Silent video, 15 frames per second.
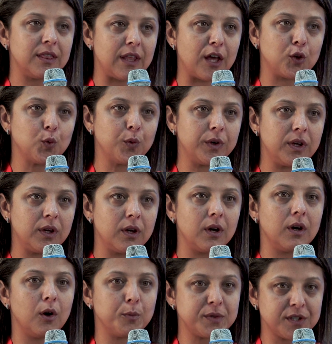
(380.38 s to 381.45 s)
that we
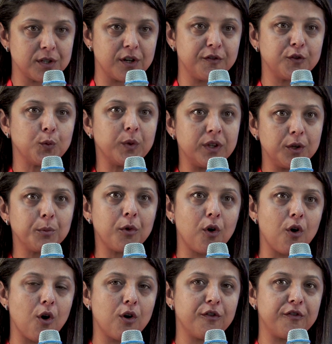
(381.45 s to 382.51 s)
observed with
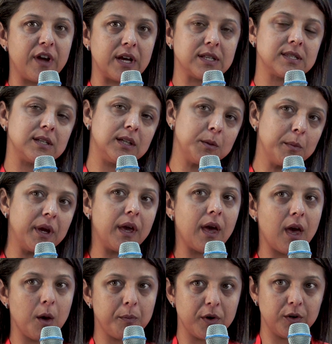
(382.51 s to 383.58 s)
pneumococcal vaccine, may
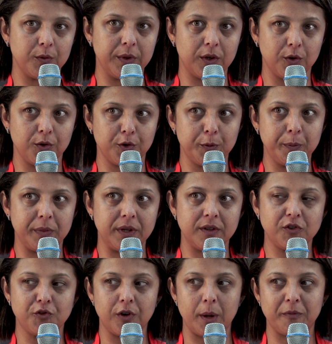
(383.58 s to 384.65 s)
happen with Group B
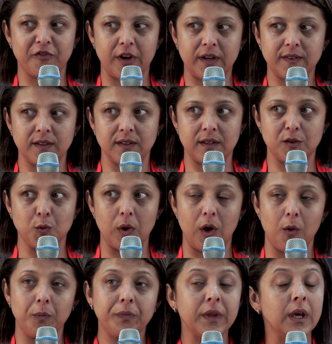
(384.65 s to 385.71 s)
strep vaccine as
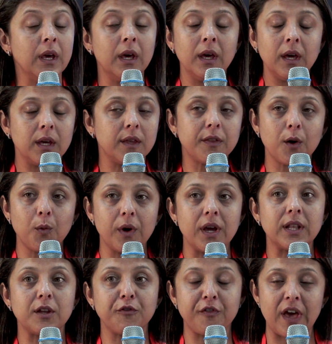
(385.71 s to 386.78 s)
well. Either way,
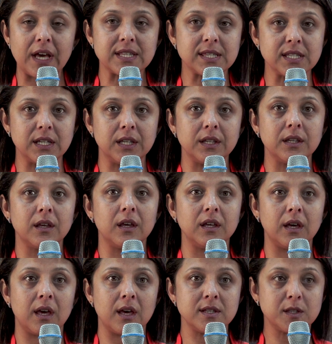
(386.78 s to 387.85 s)
the vaccine
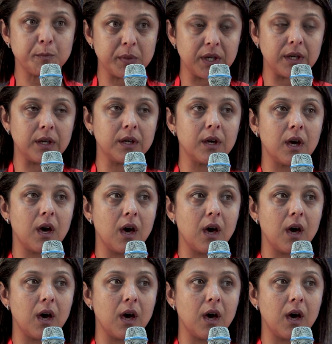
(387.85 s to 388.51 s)
has been